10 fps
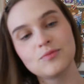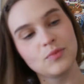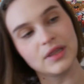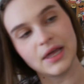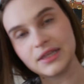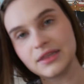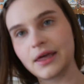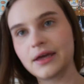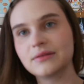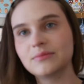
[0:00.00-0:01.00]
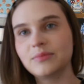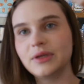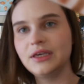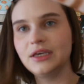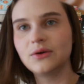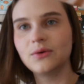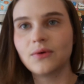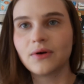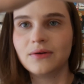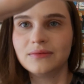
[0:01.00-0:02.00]
we like that. Pinky
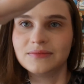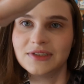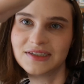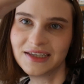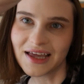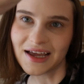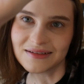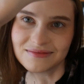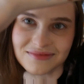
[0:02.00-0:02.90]
coral, you see that?